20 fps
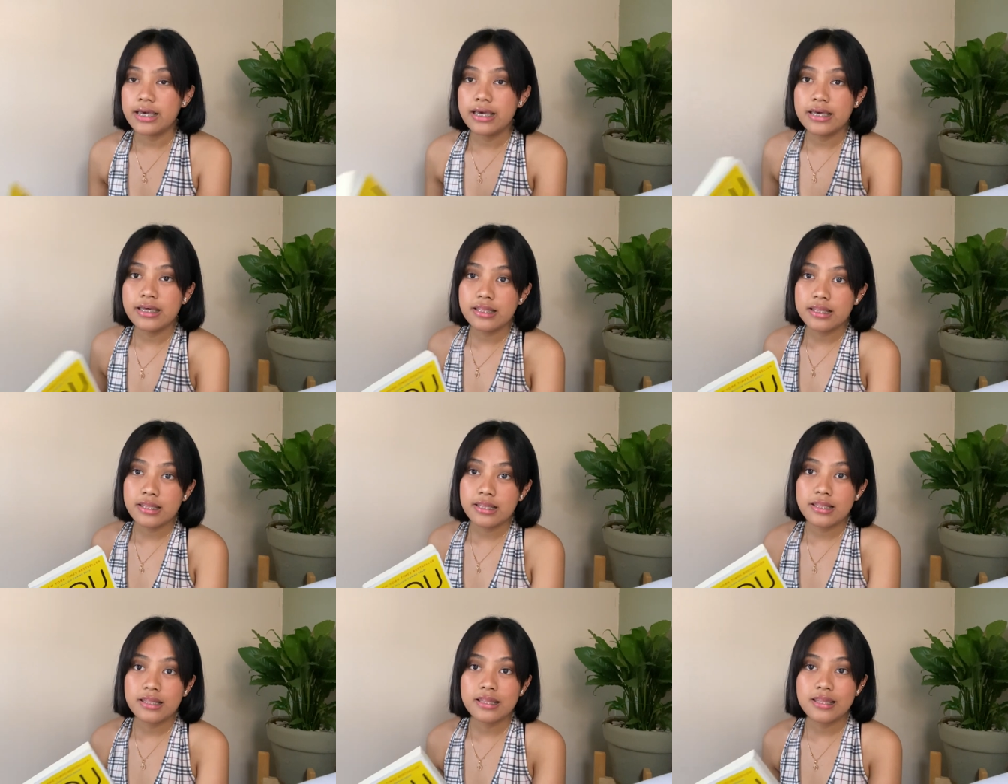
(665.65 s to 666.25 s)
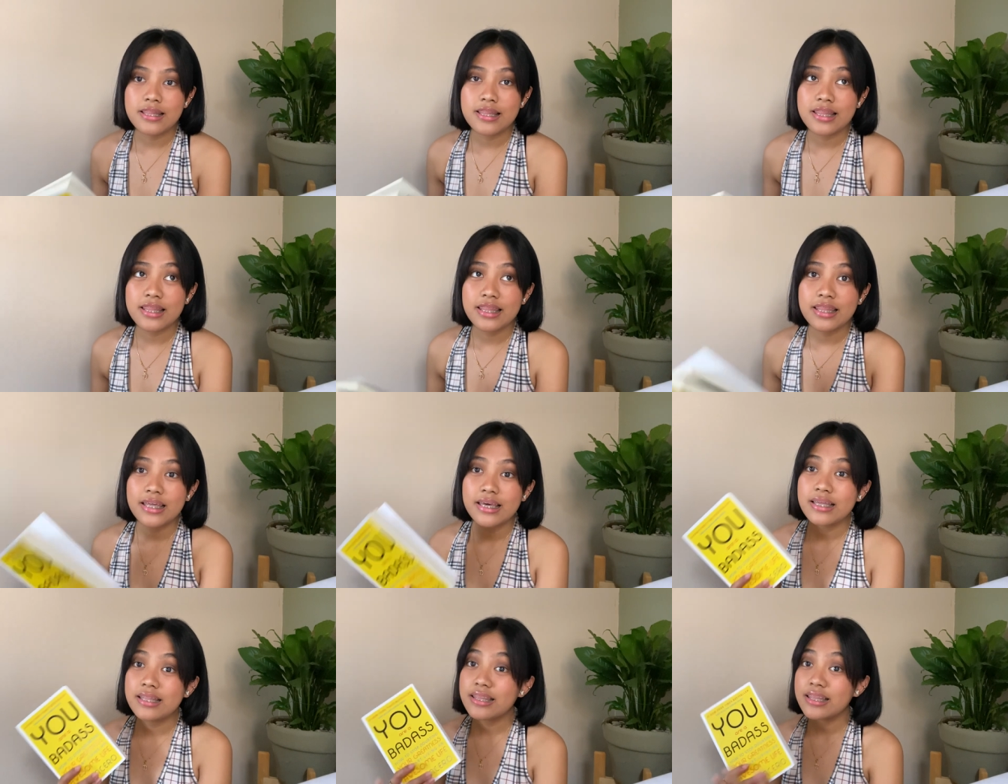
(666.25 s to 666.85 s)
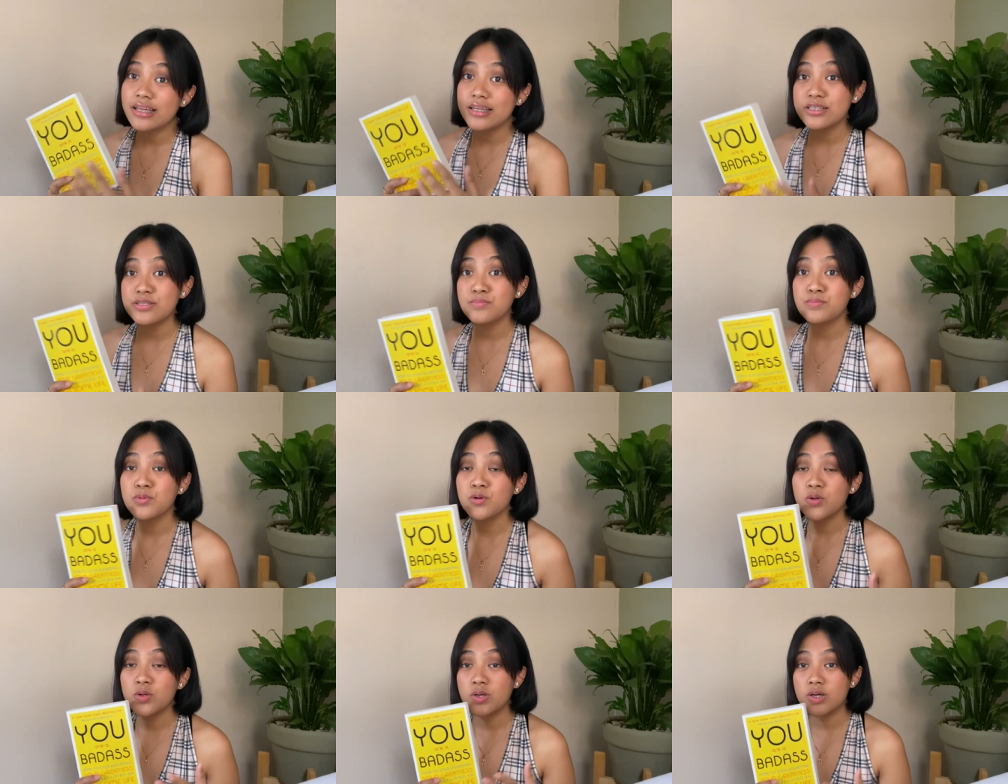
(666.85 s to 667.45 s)
In this
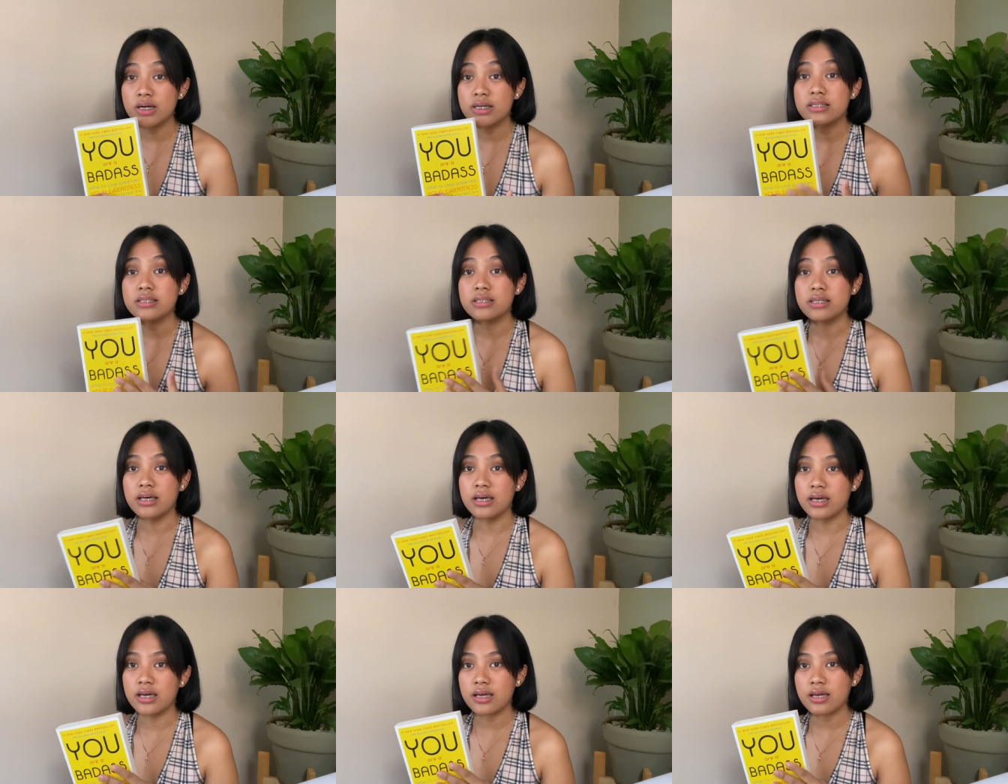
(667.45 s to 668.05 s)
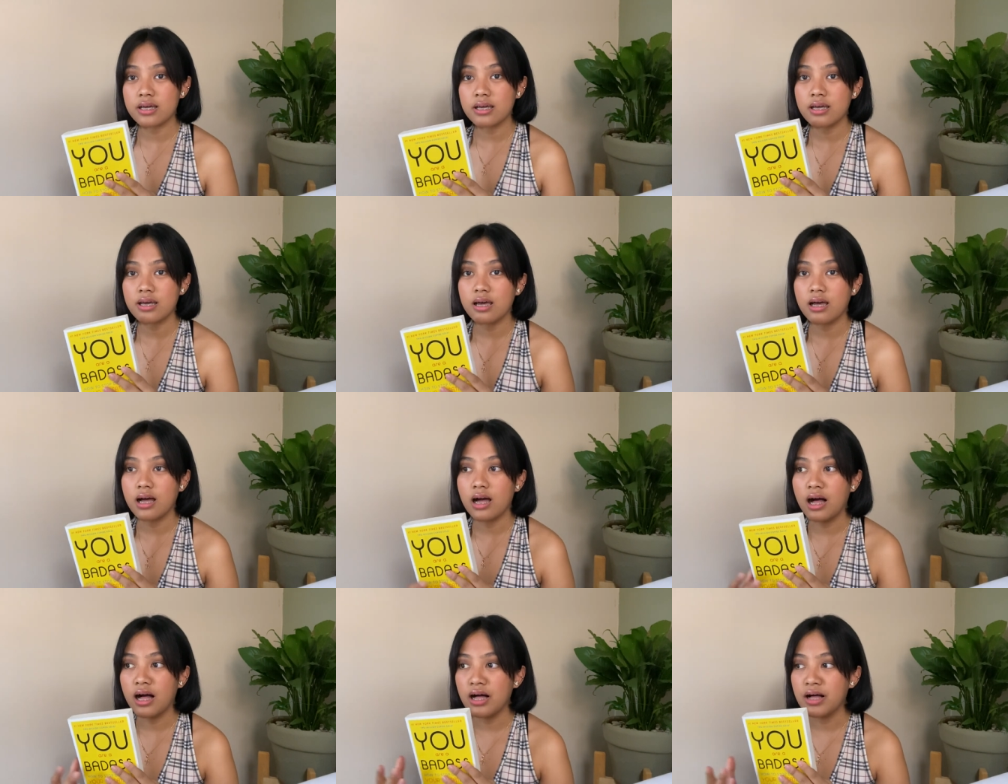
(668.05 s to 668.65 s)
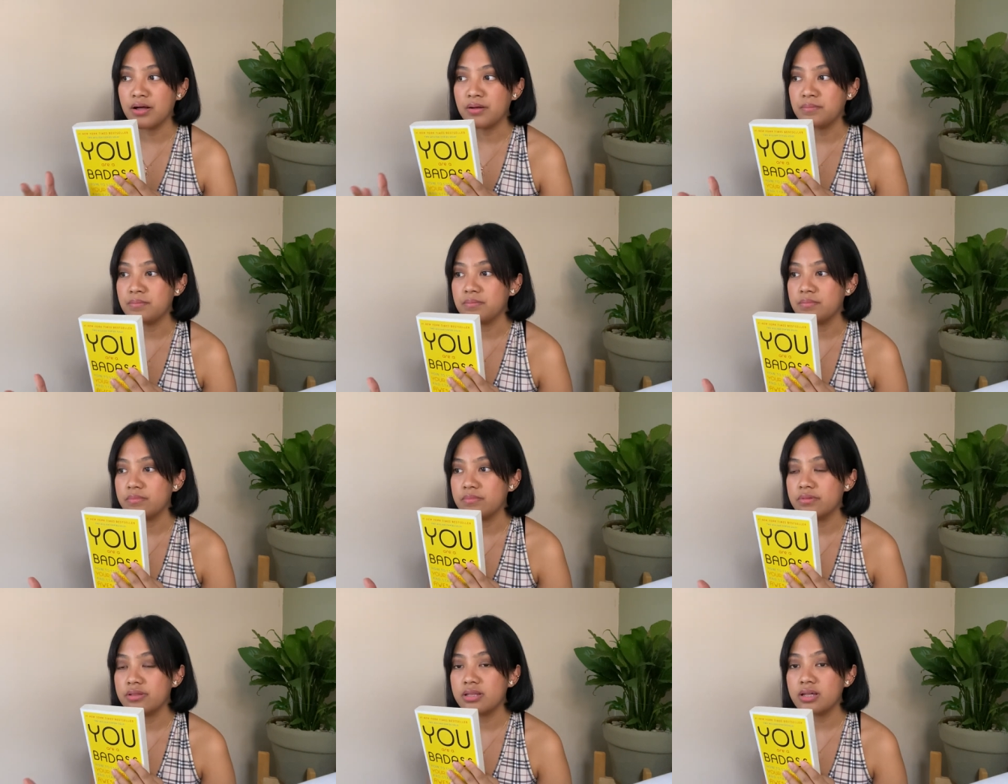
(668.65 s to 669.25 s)
book kasi,
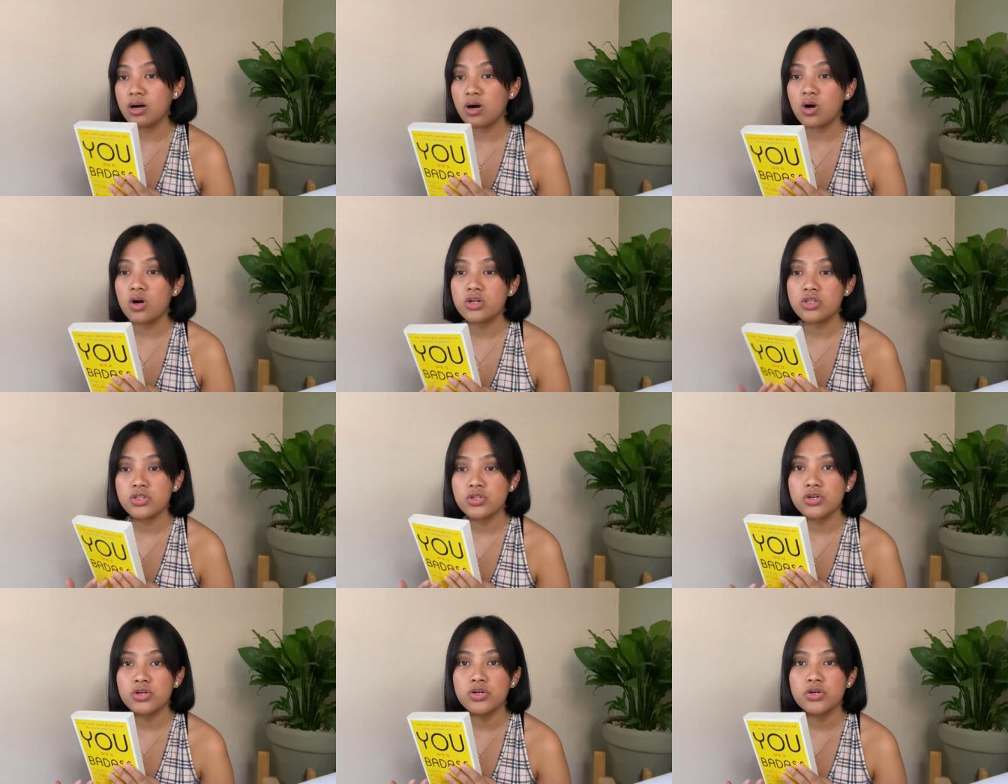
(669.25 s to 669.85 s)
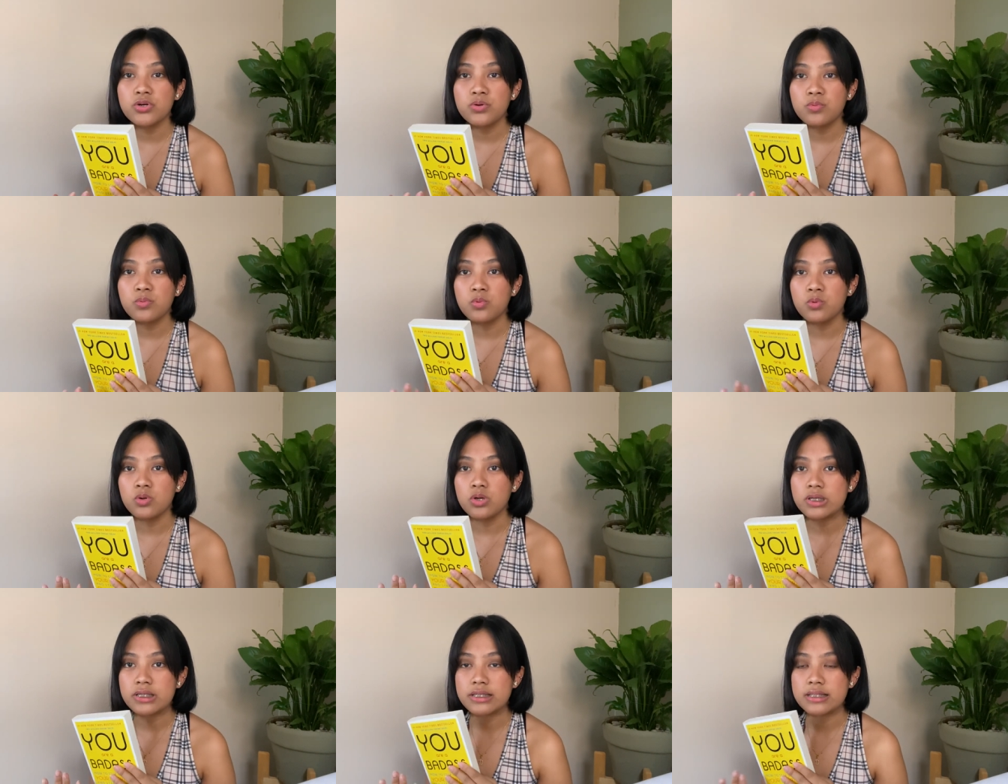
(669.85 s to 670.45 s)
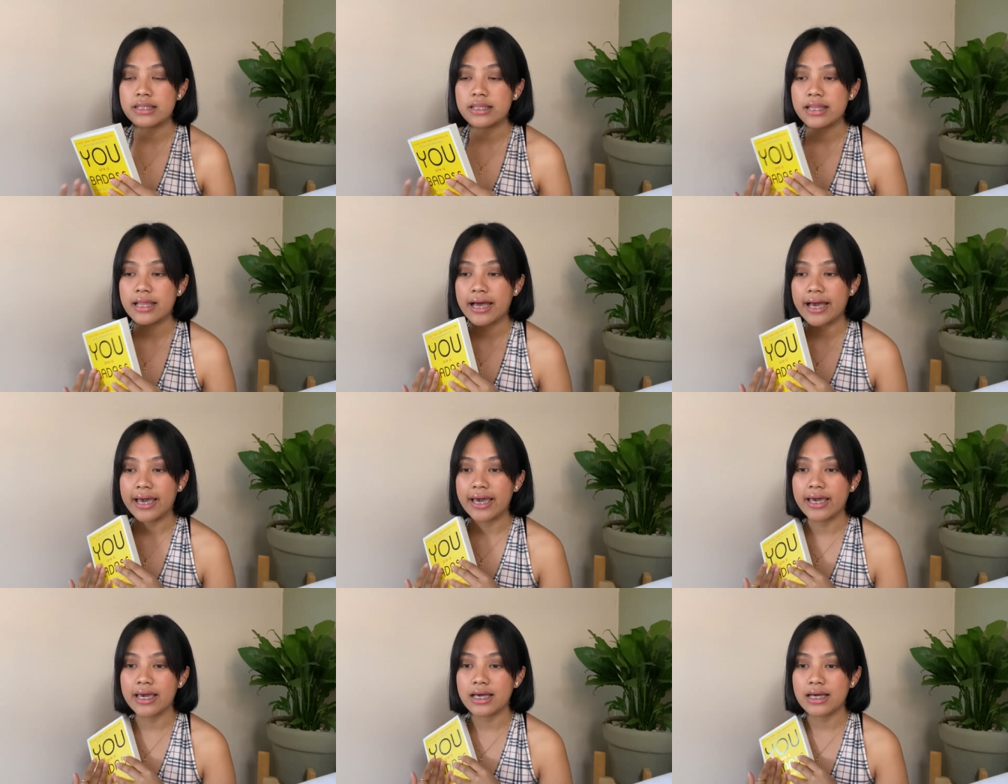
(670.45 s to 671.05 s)
the author would
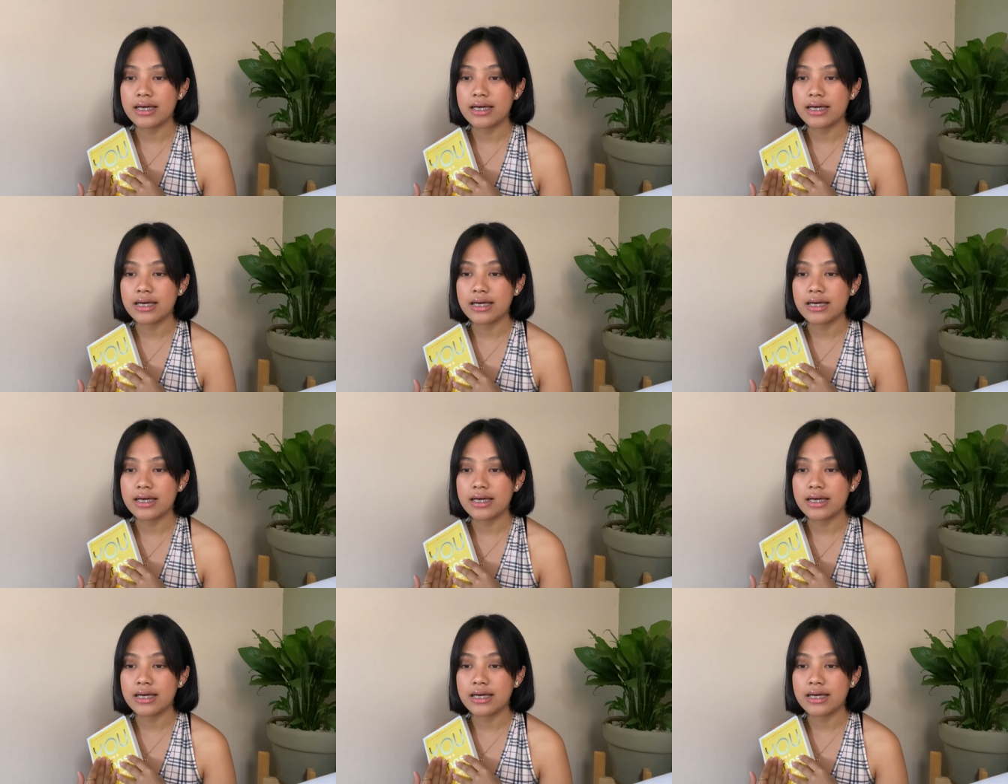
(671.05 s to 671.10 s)
like